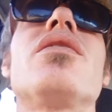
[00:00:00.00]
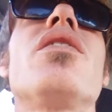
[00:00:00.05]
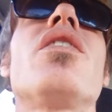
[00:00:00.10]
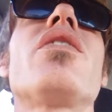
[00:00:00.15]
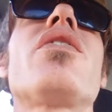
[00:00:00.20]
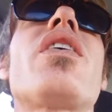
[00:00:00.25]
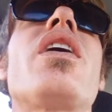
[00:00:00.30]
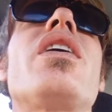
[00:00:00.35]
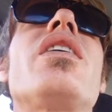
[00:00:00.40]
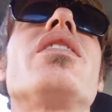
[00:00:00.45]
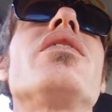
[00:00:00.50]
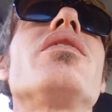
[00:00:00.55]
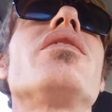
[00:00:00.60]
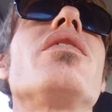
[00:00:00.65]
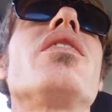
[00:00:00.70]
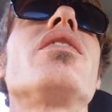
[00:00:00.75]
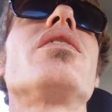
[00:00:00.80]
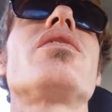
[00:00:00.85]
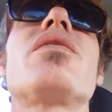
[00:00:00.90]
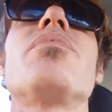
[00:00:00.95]
Not that
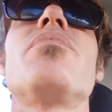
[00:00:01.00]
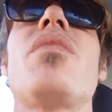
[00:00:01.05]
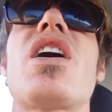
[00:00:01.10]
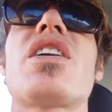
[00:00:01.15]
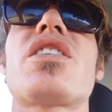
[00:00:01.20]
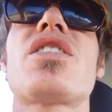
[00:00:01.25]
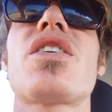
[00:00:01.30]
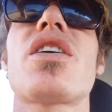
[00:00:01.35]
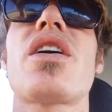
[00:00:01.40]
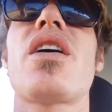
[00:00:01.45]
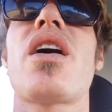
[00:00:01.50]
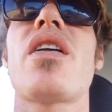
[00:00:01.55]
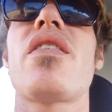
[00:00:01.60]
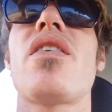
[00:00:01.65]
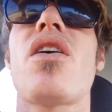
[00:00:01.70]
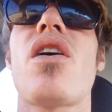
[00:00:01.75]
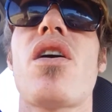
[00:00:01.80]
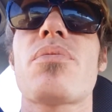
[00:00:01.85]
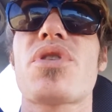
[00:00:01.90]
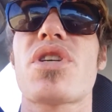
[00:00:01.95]
there's much
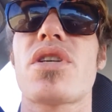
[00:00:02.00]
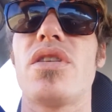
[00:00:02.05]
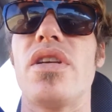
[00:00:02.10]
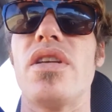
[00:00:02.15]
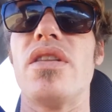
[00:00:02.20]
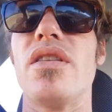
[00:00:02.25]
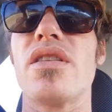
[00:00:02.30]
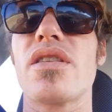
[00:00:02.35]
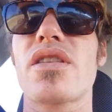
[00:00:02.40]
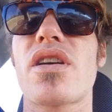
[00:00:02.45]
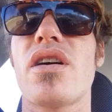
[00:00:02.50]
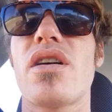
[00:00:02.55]
other option in this